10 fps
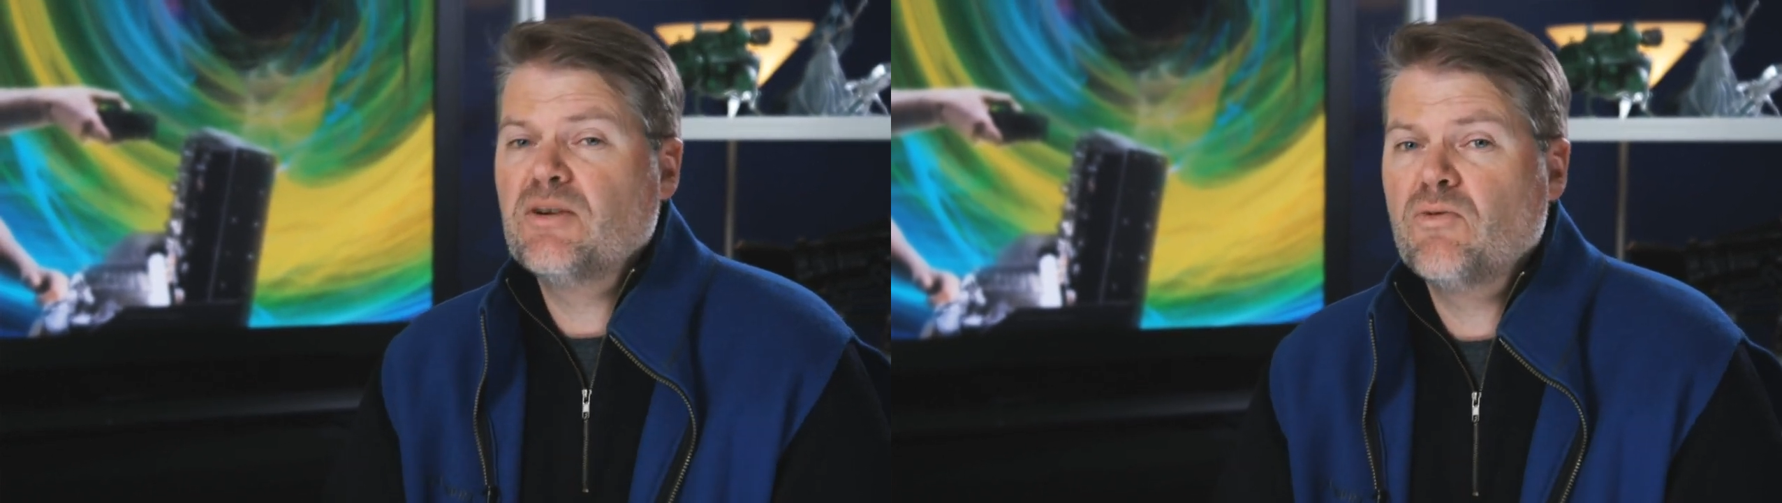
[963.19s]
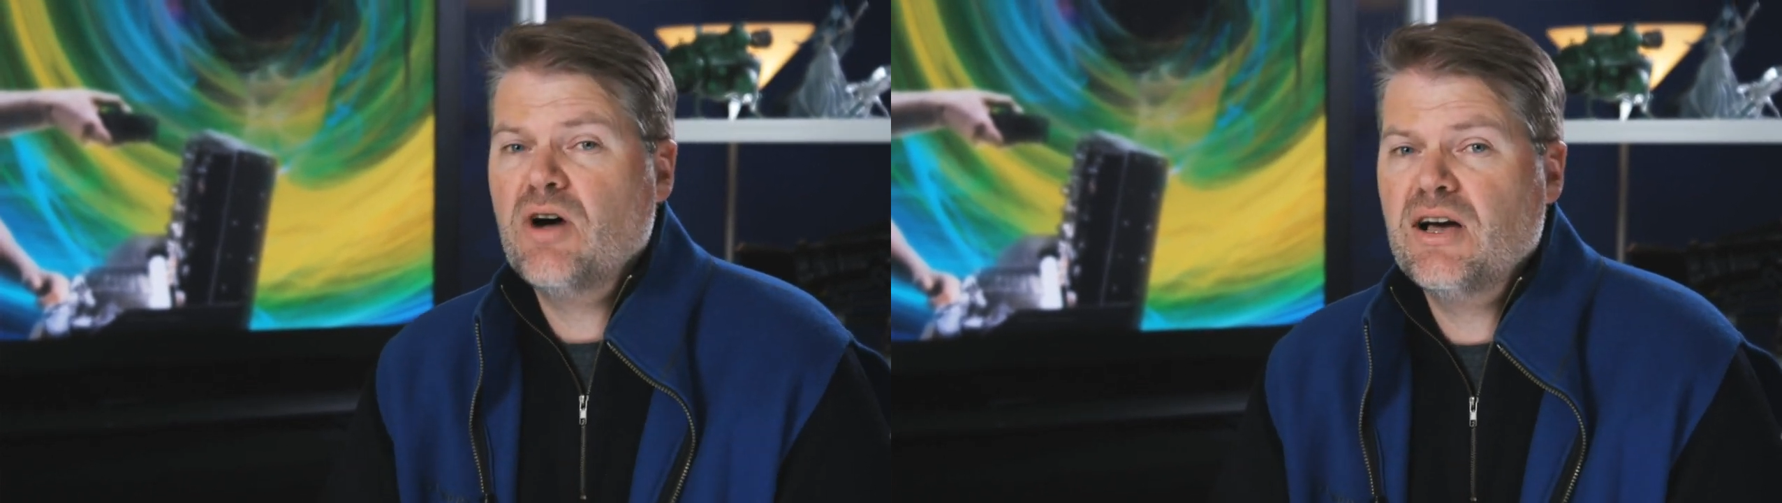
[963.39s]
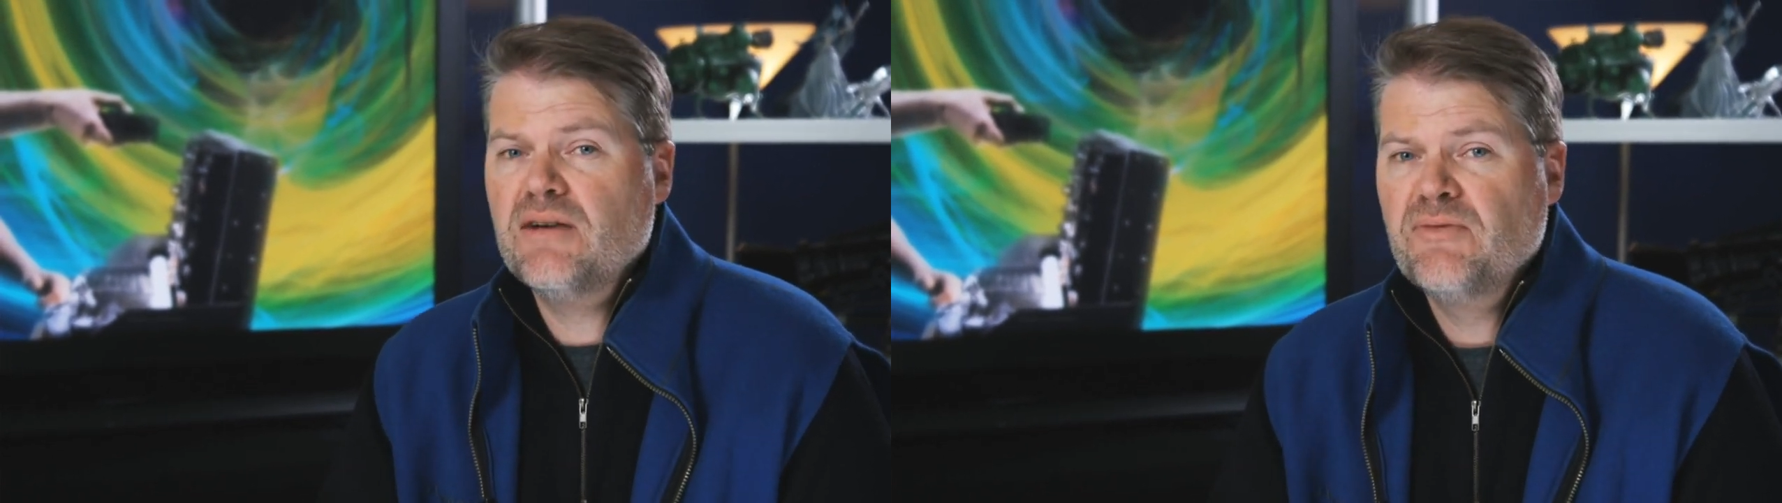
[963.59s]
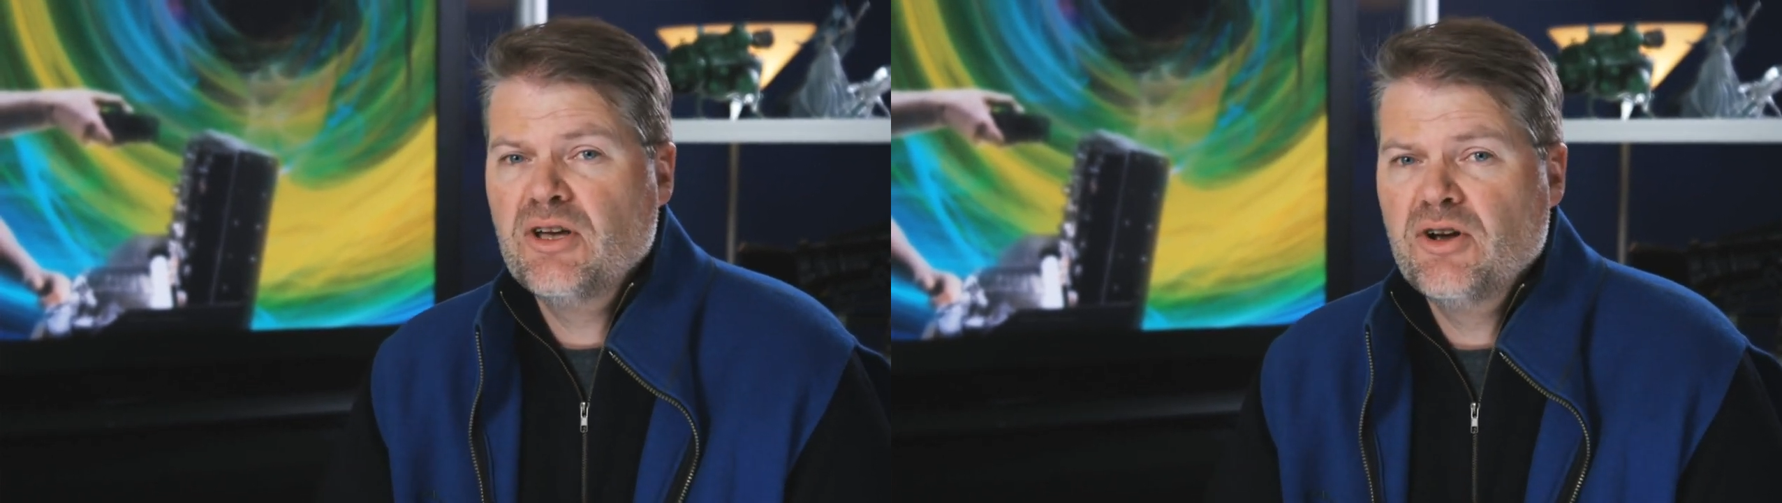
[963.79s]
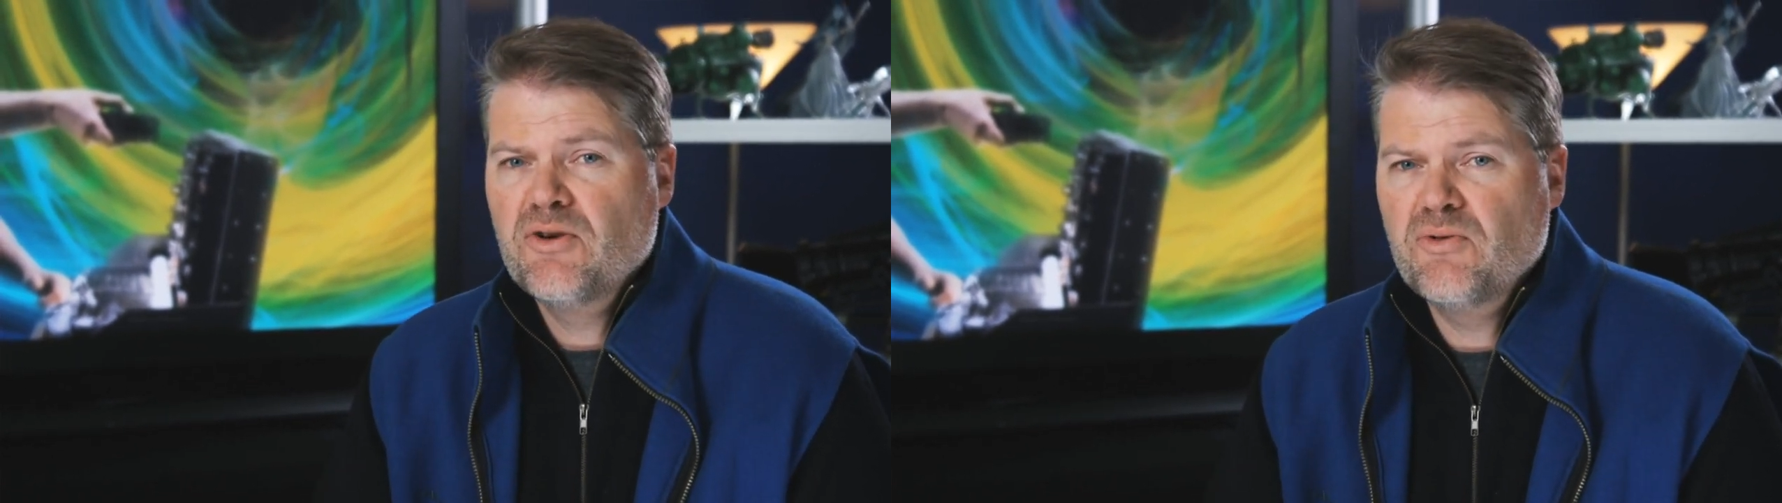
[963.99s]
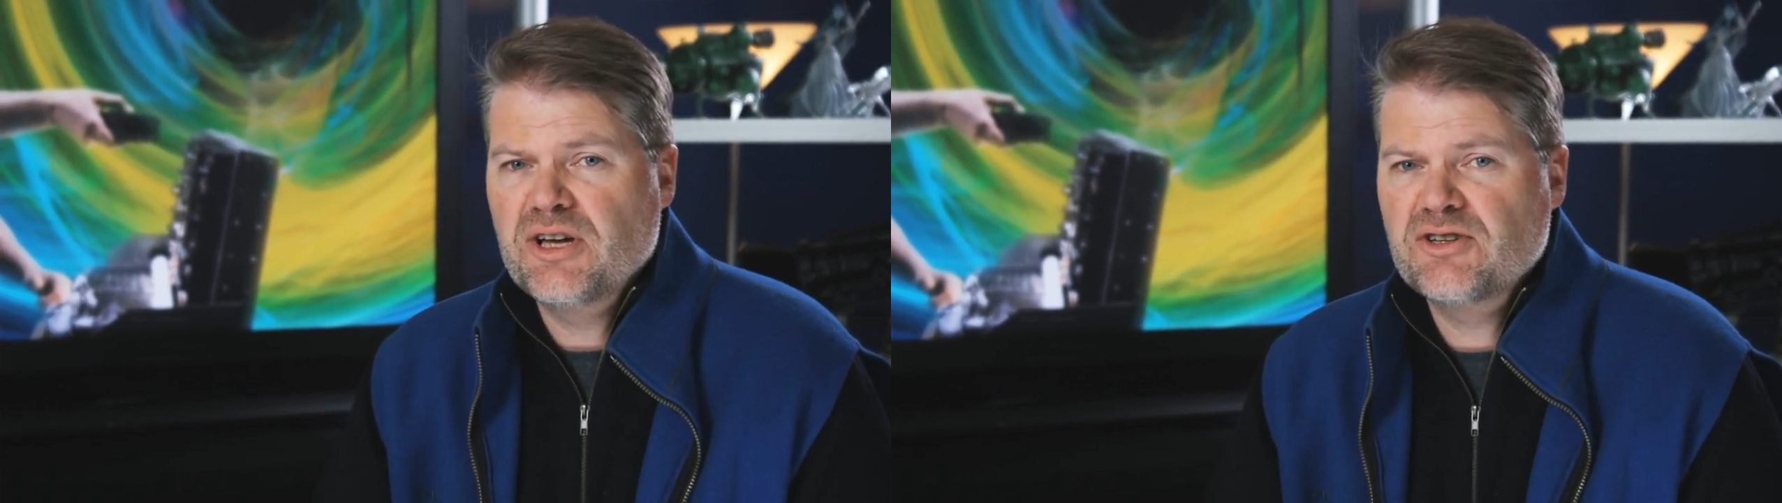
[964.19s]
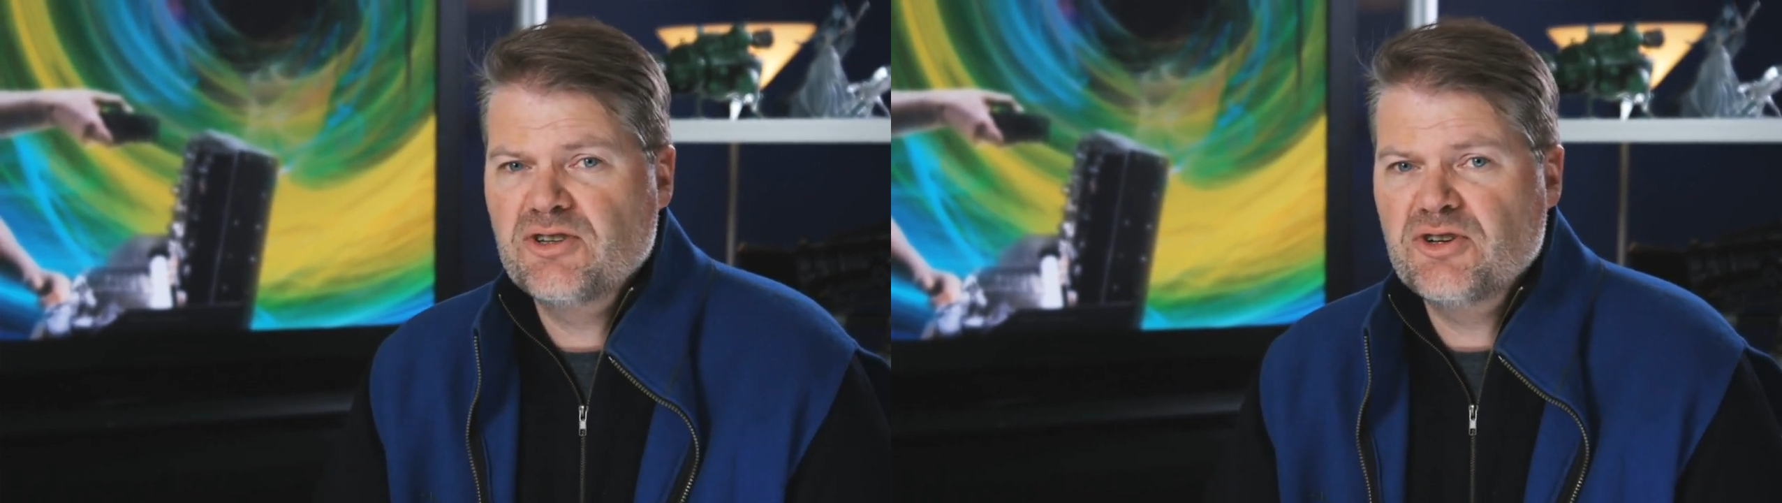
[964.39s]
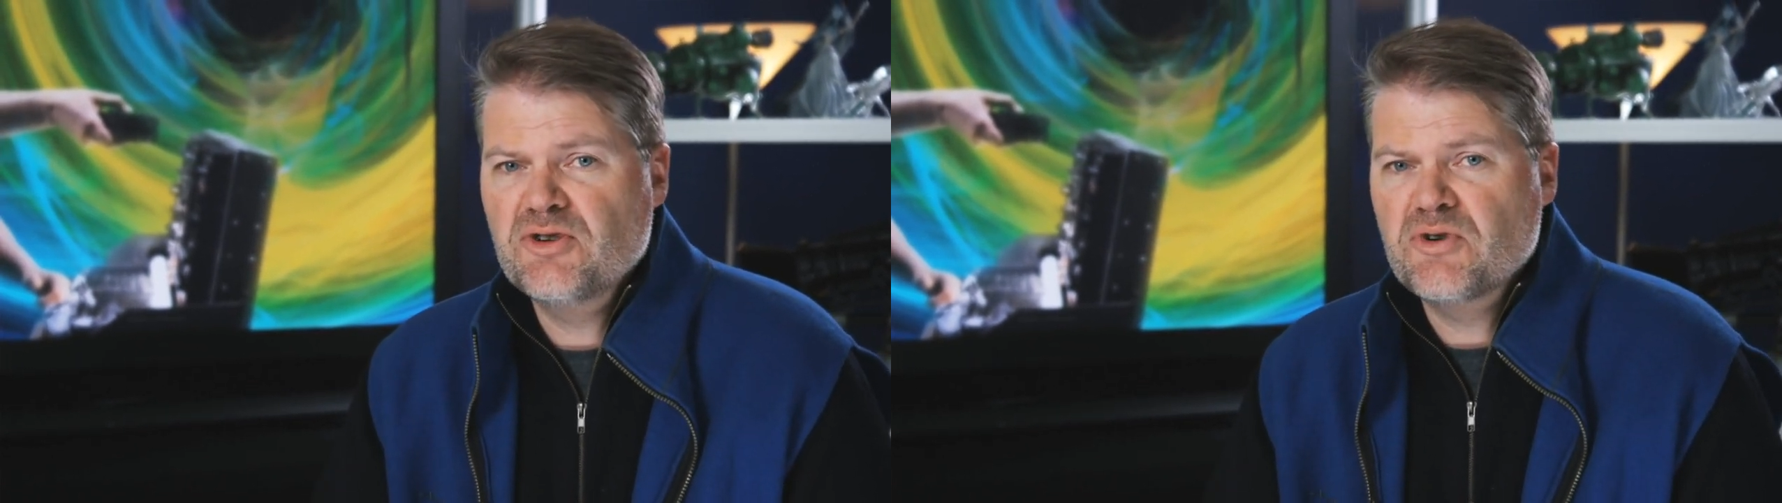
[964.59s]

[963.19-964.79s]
wire rig to do.